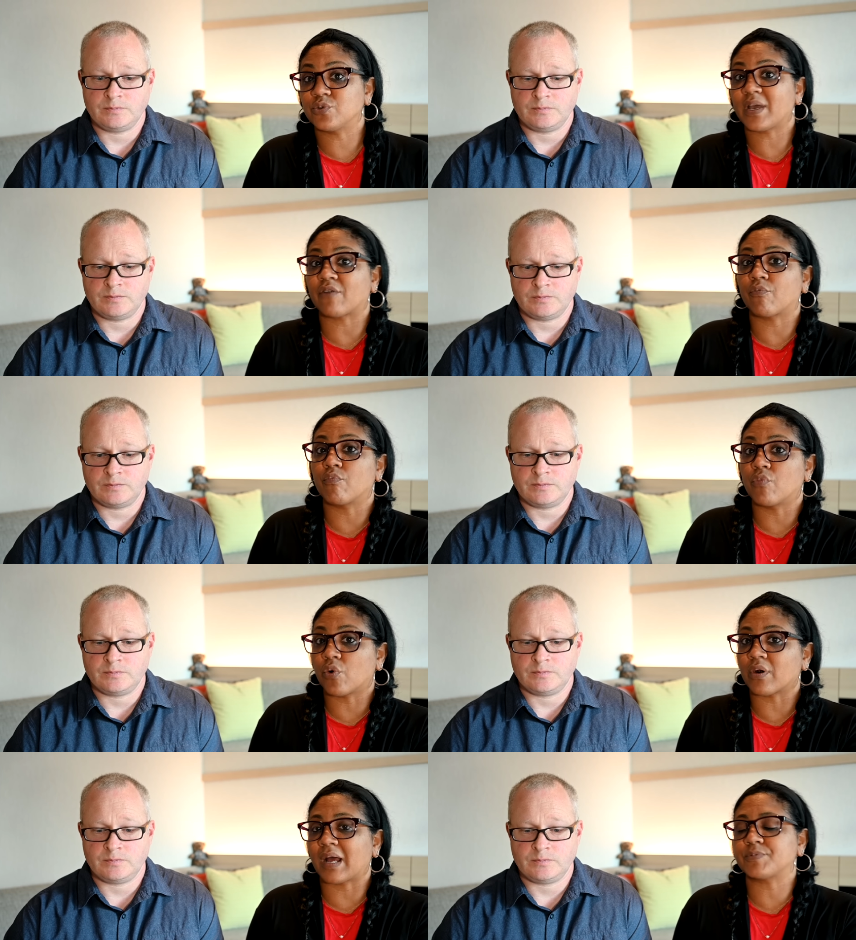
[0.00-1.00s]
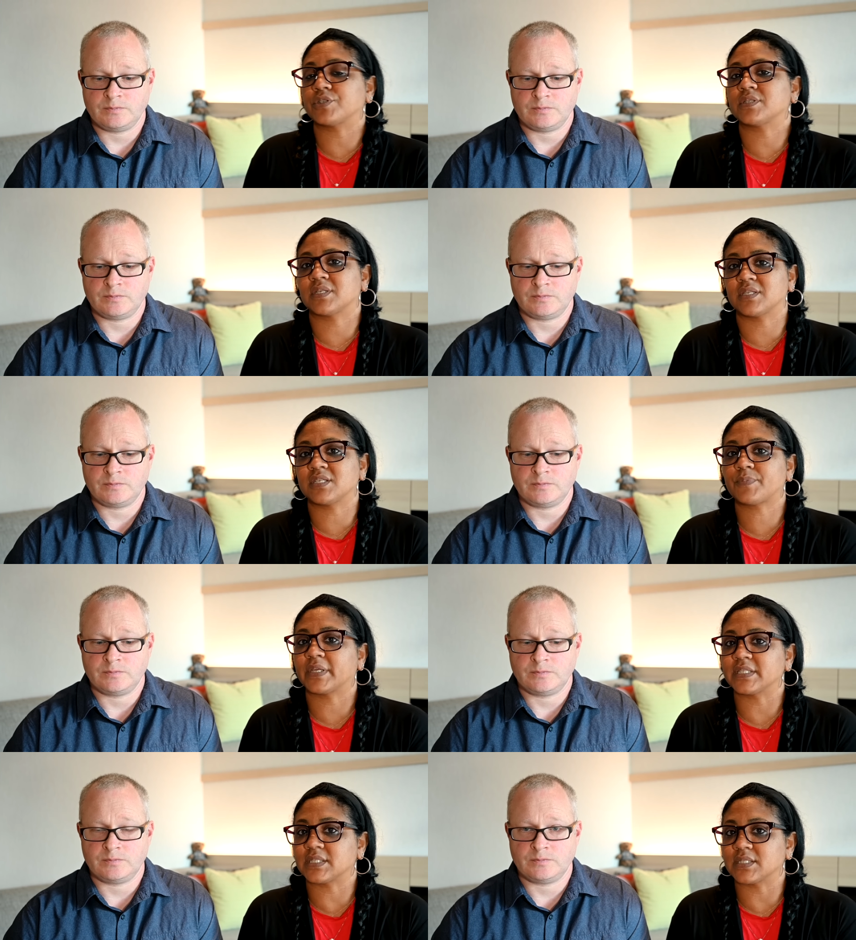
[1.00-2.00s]
Speaker 1: You have more options in these
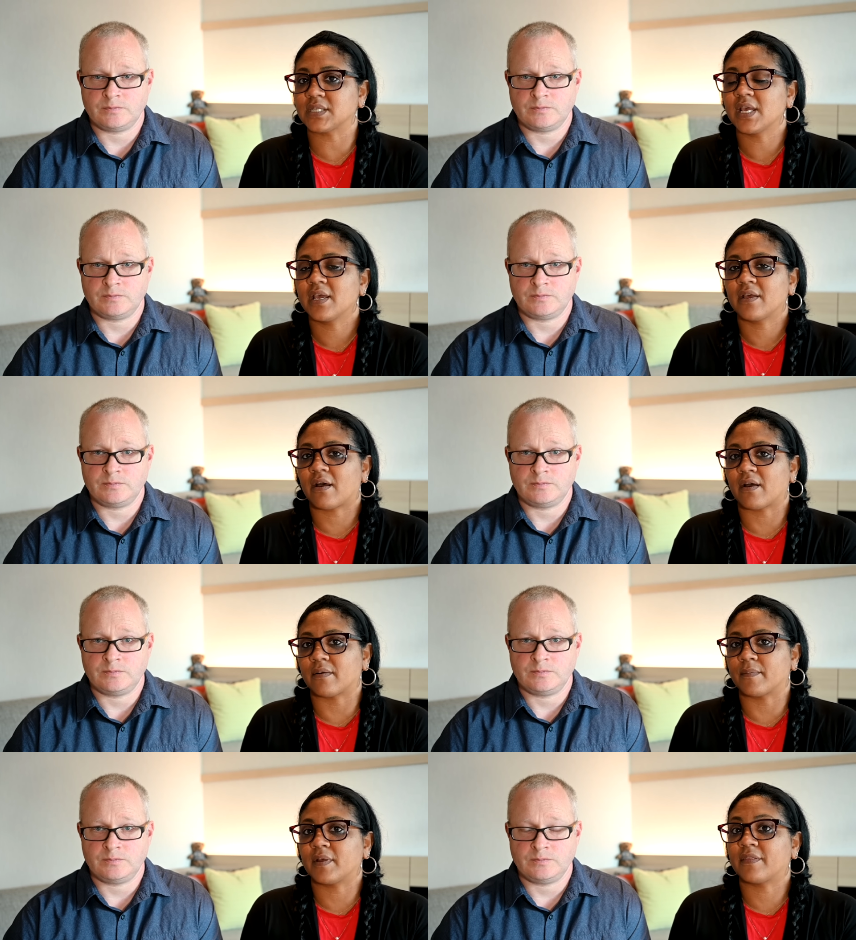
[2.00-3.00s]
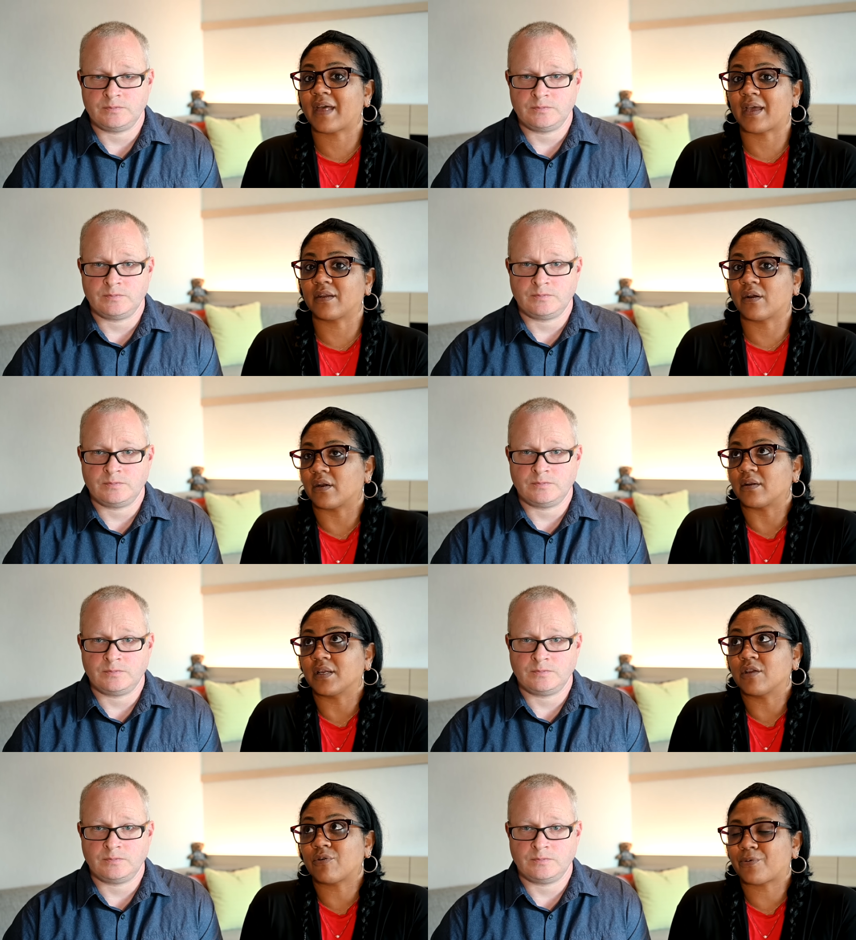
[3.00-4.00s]
places um, that are
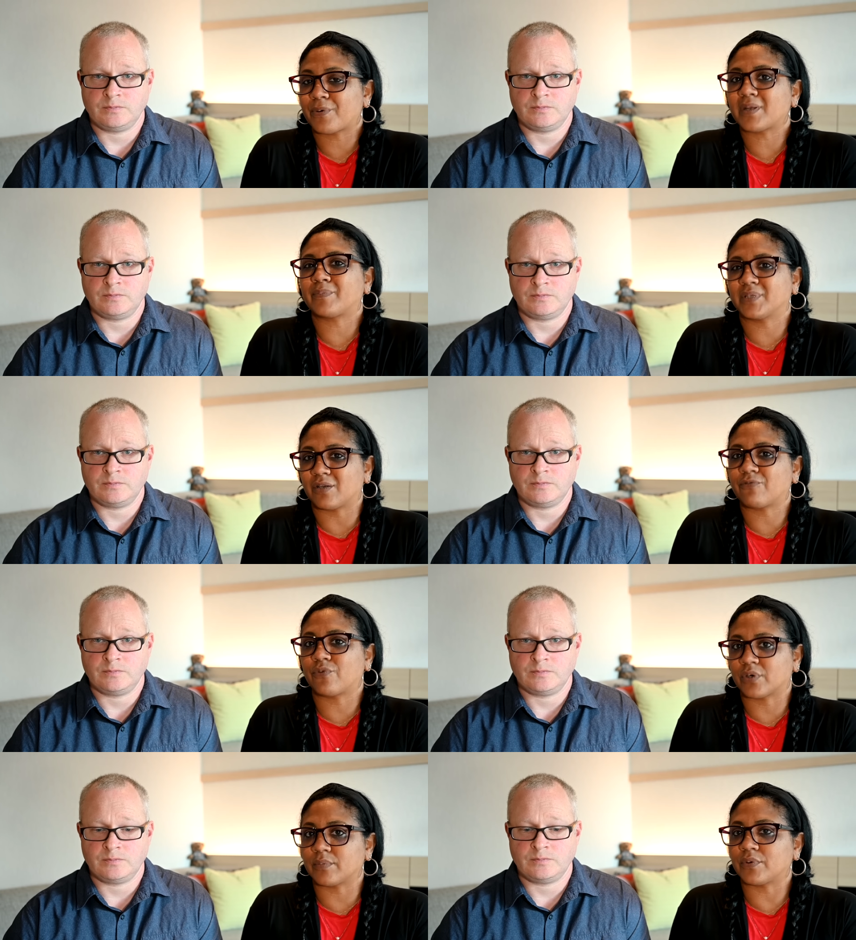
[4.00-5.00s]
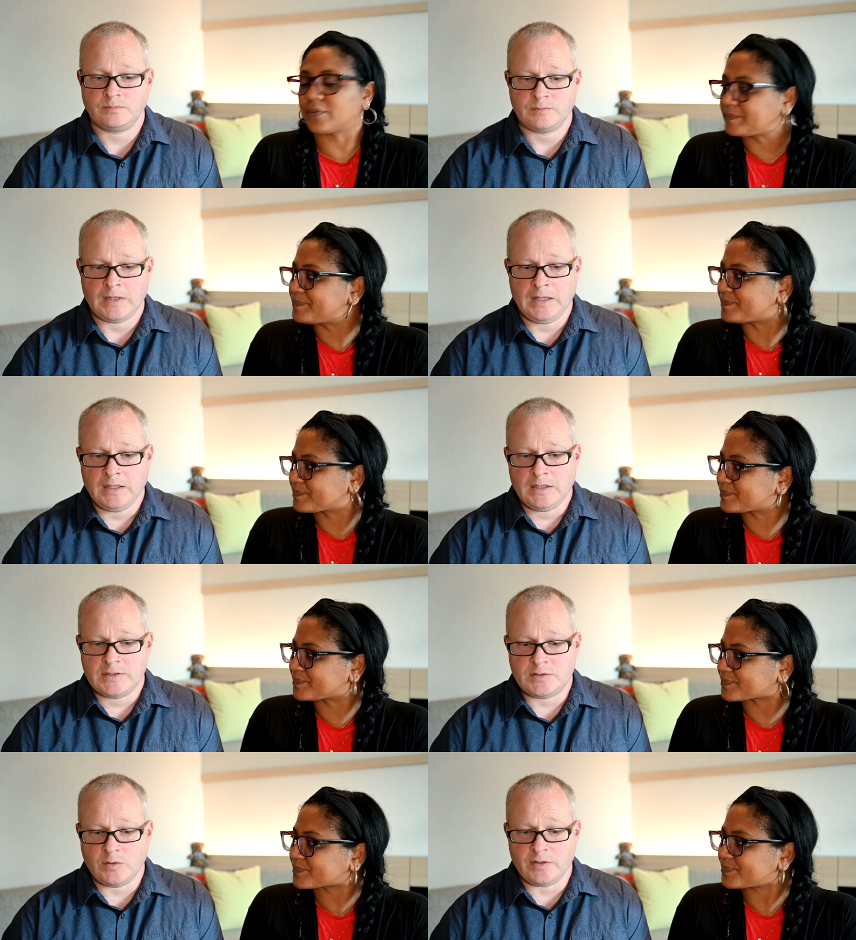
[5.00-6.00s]
incredibly affordable.
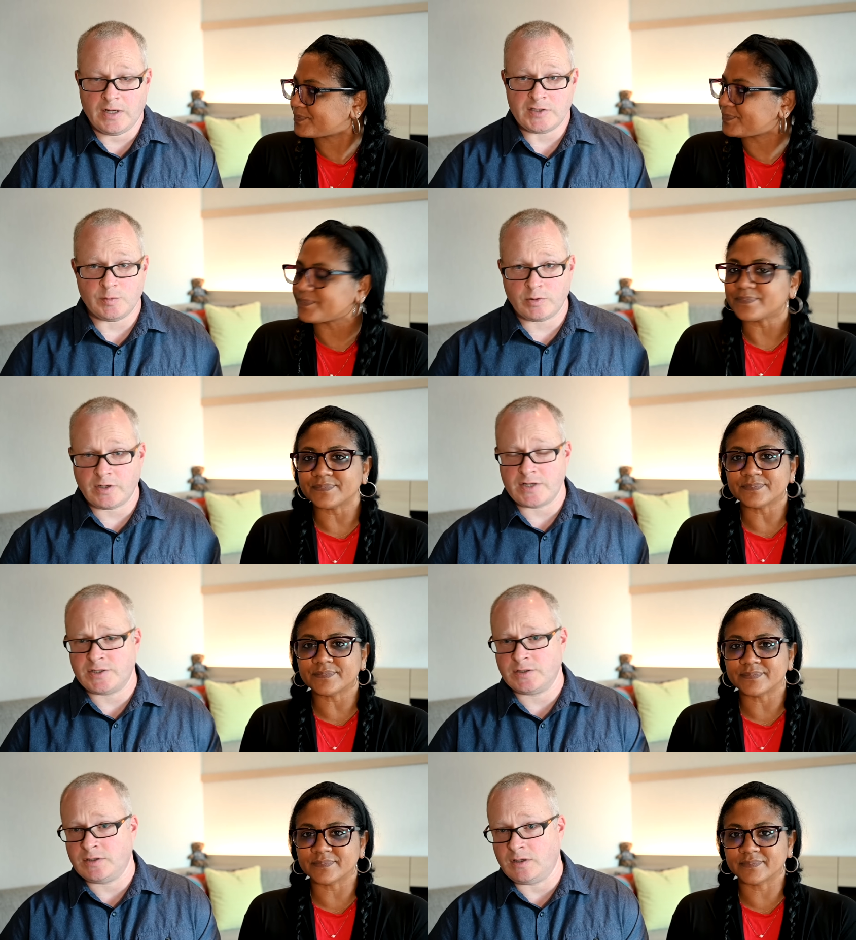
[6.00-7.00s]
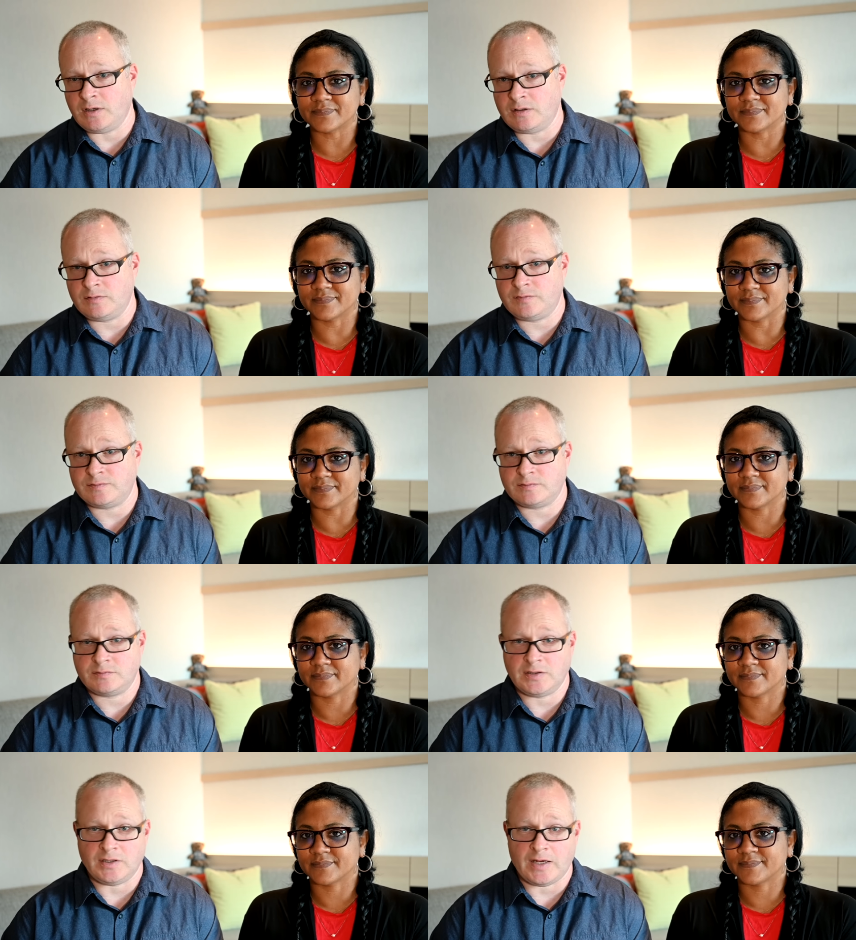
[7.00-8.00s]
Speaker 2: So the natural progression of
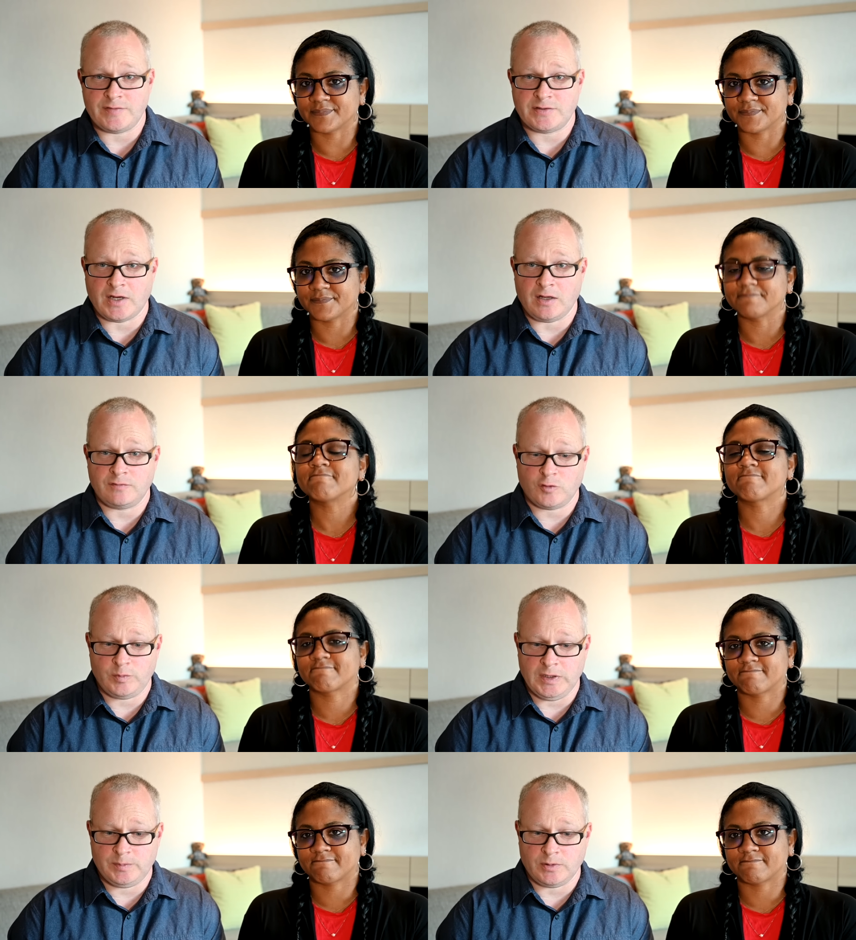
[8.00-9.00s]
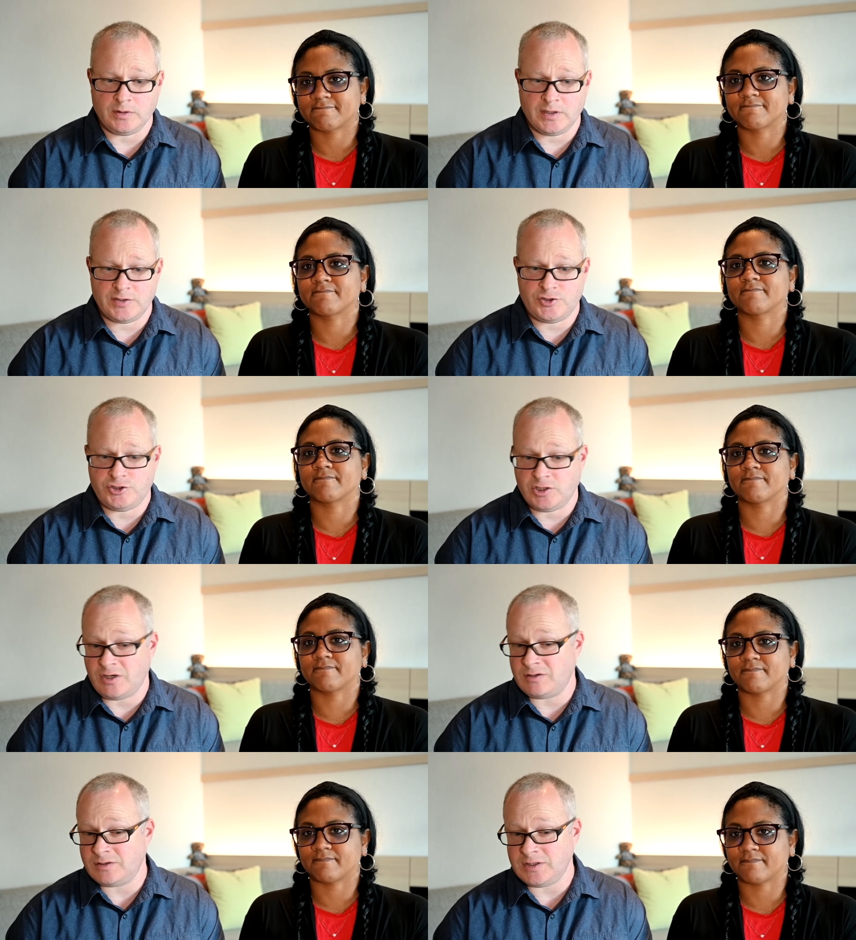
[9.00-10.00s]
the lifestyle for people is
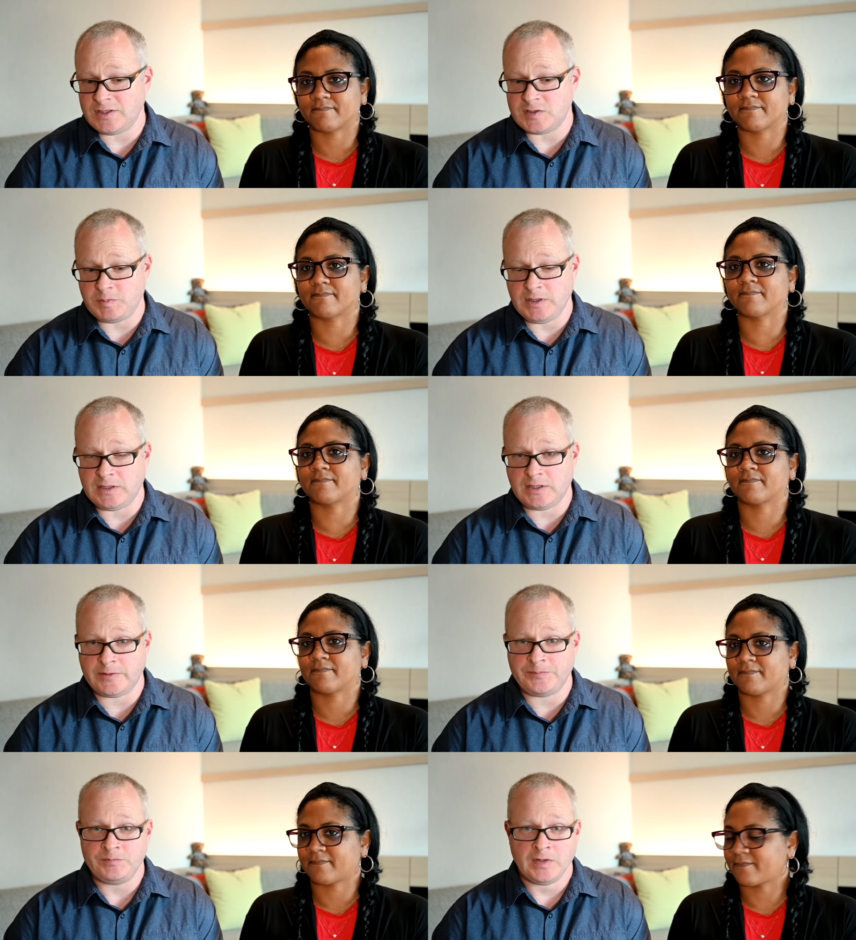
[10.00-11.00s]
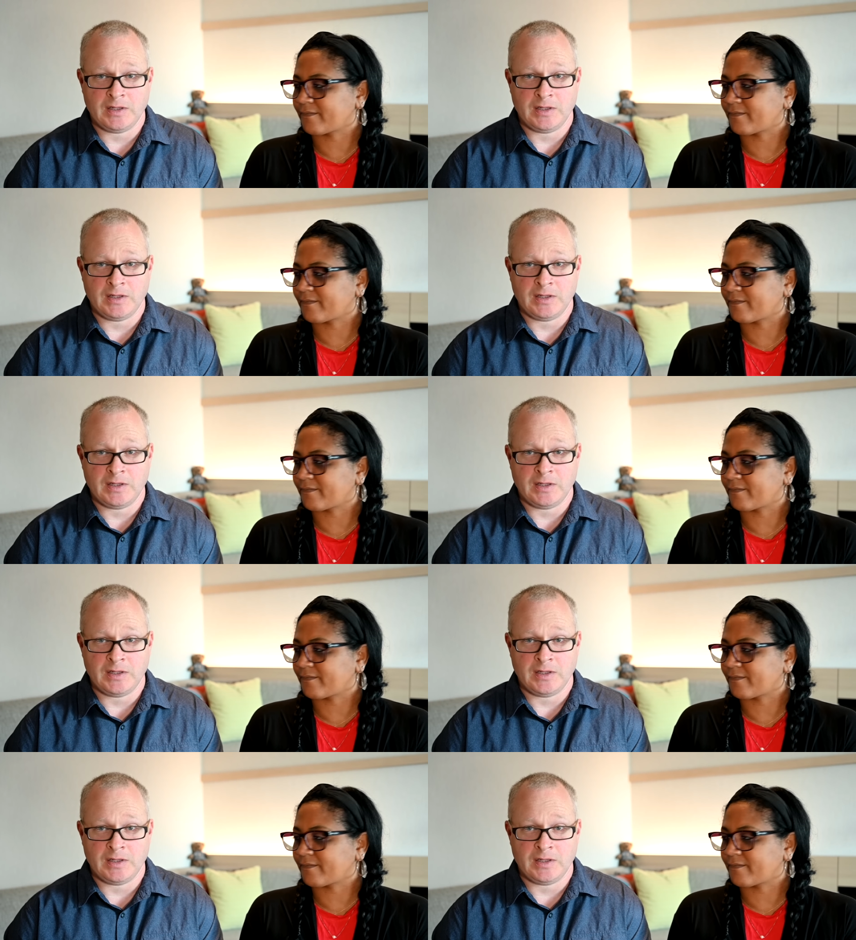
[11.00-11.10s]
generally speaking,